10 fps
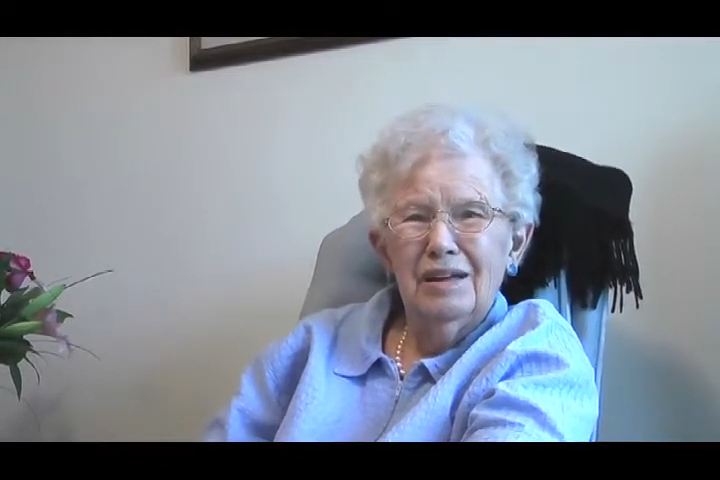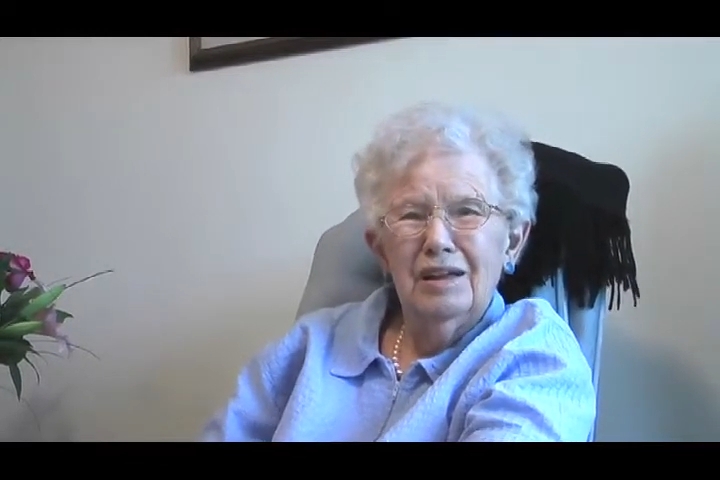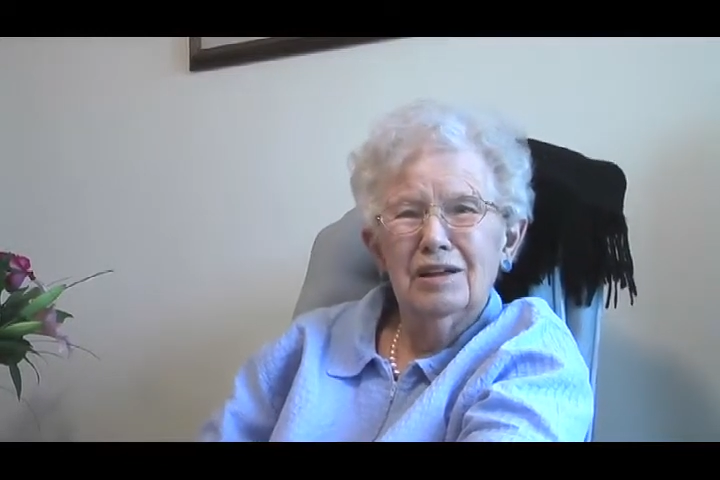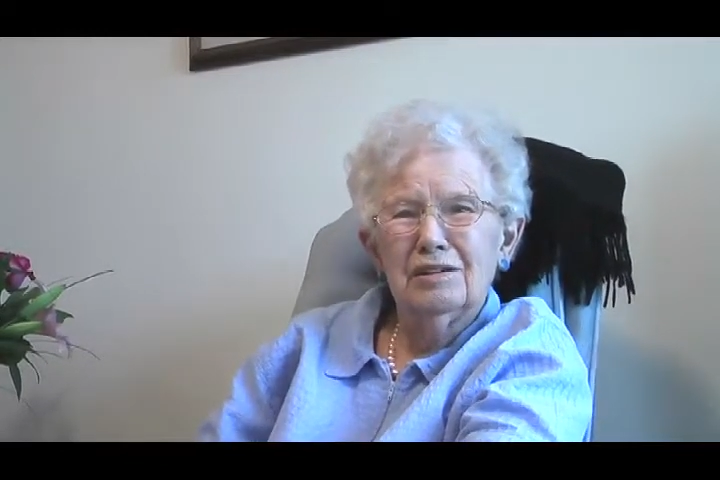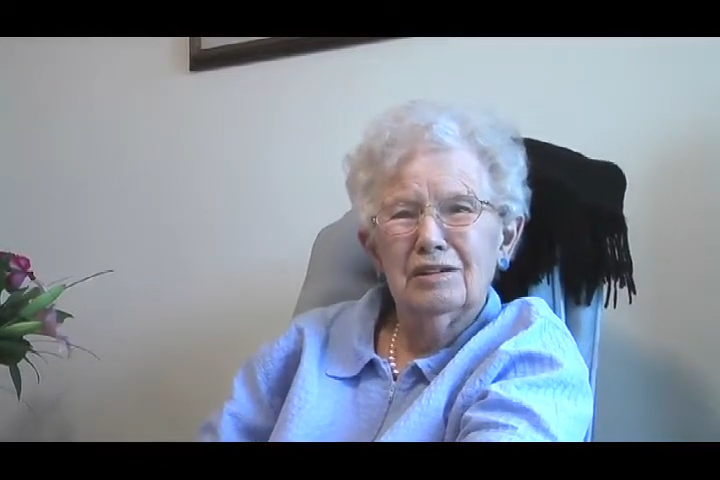
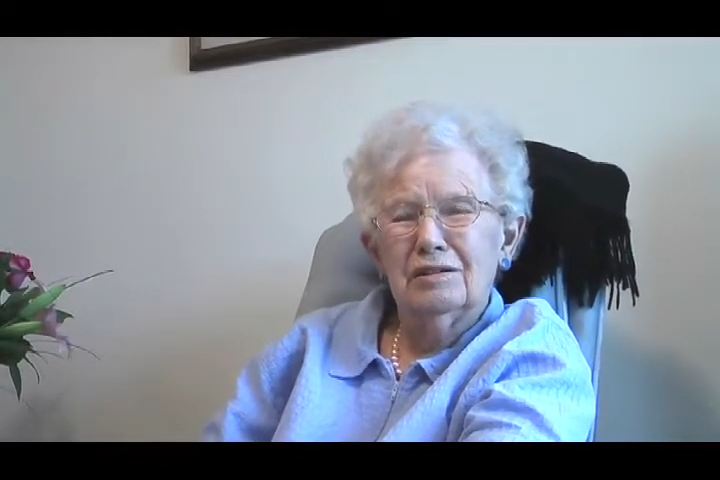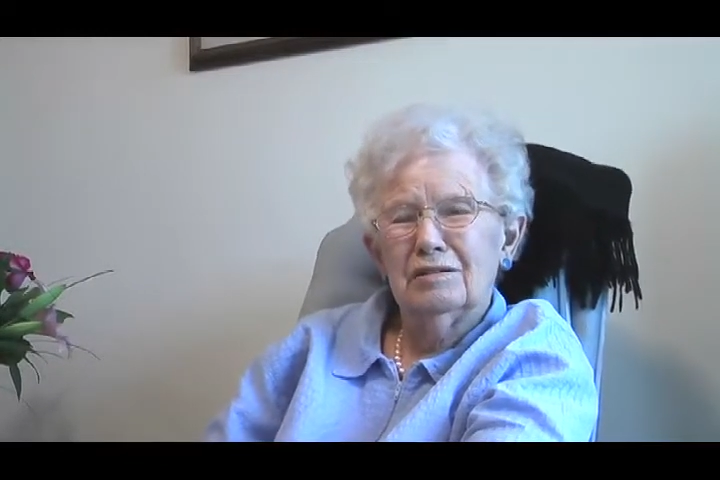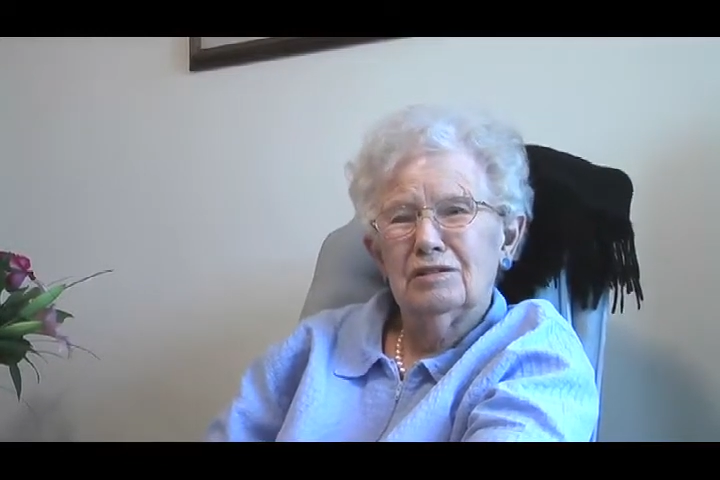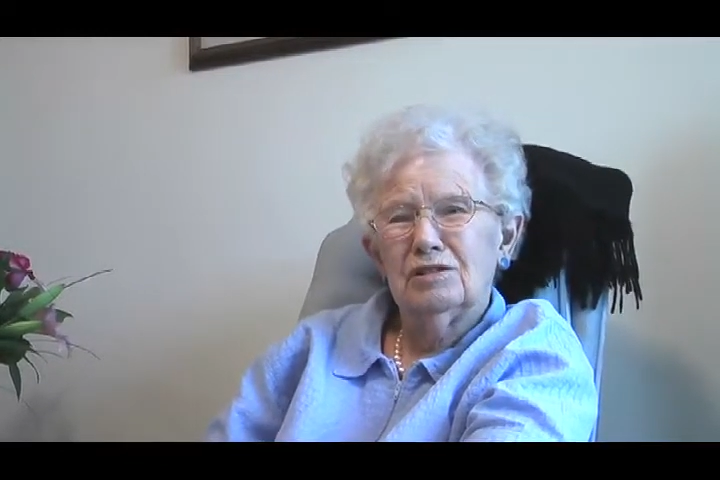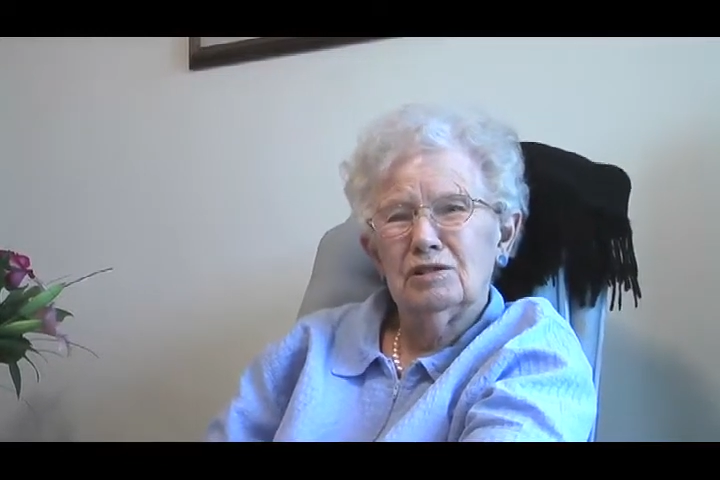And
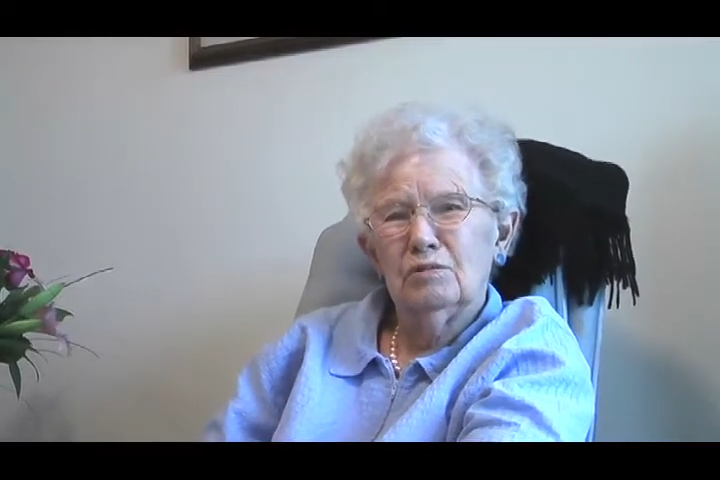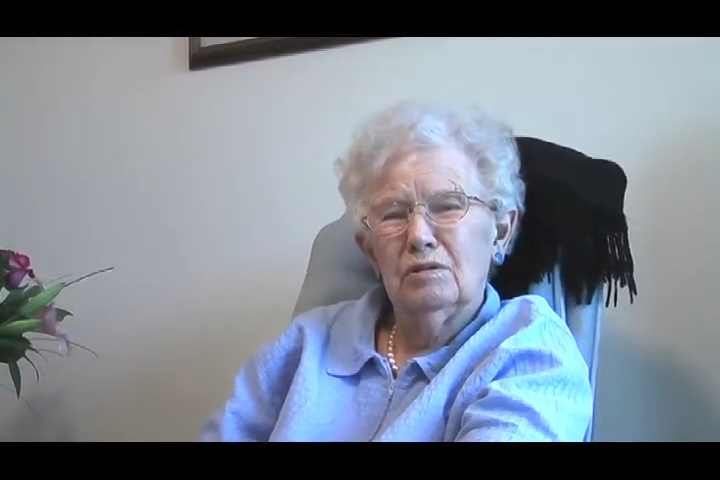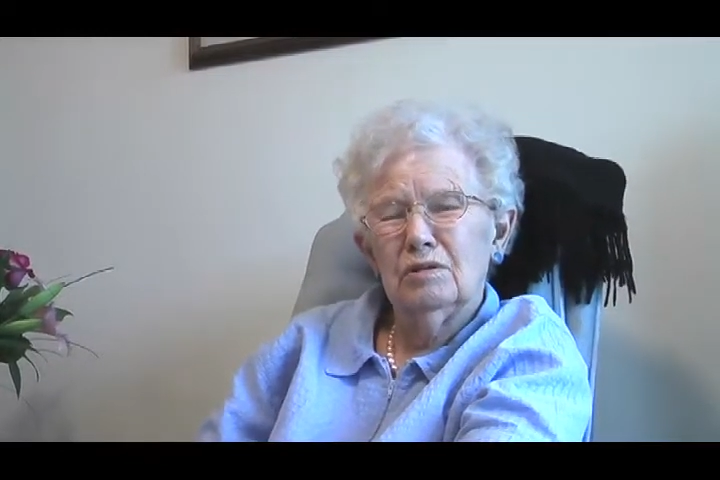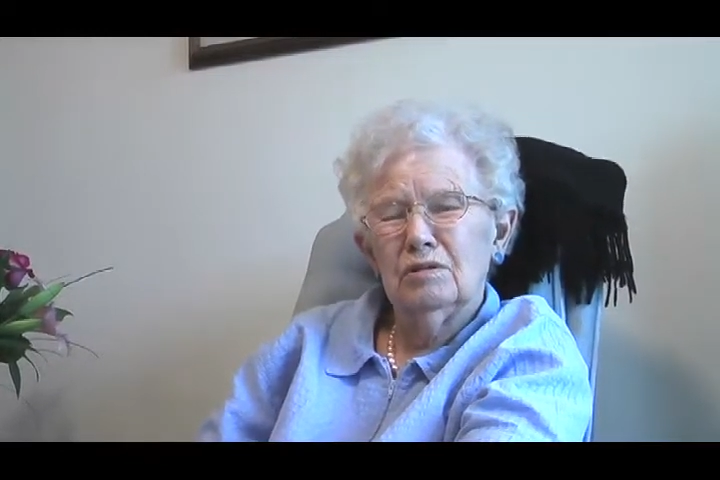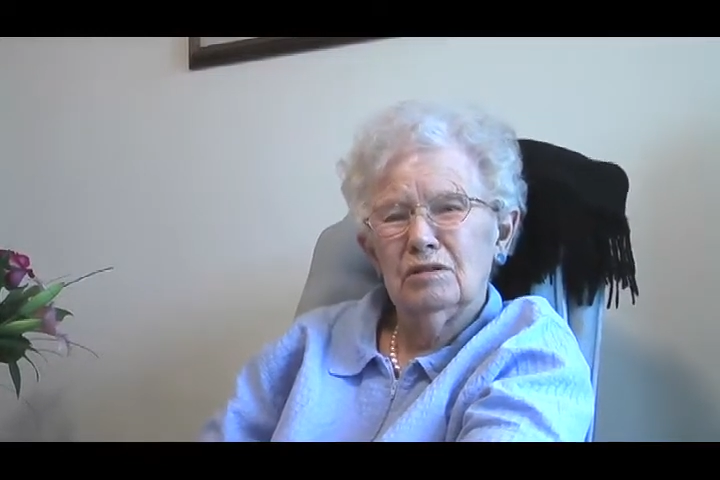
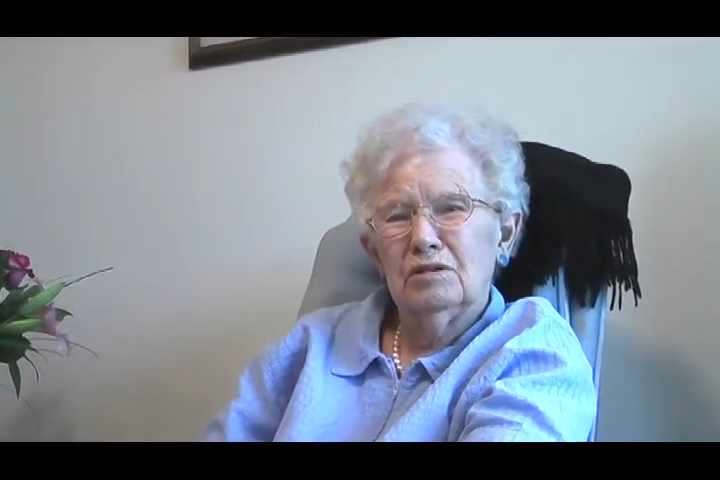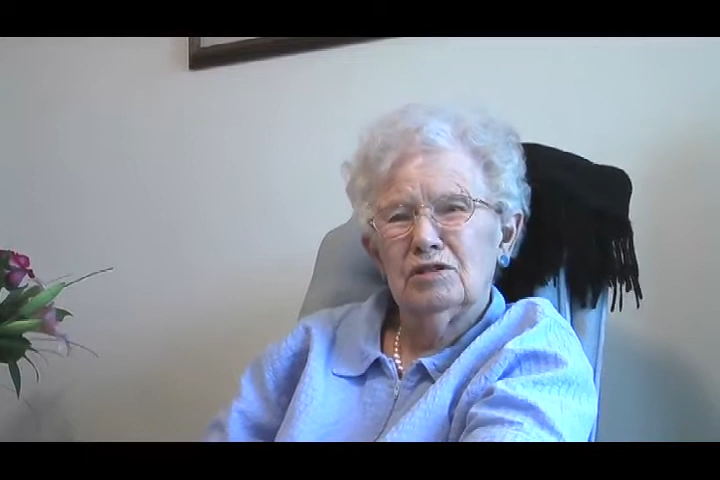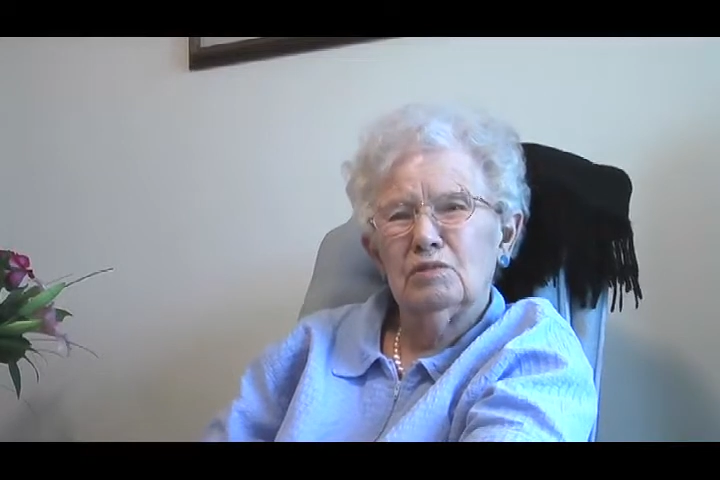she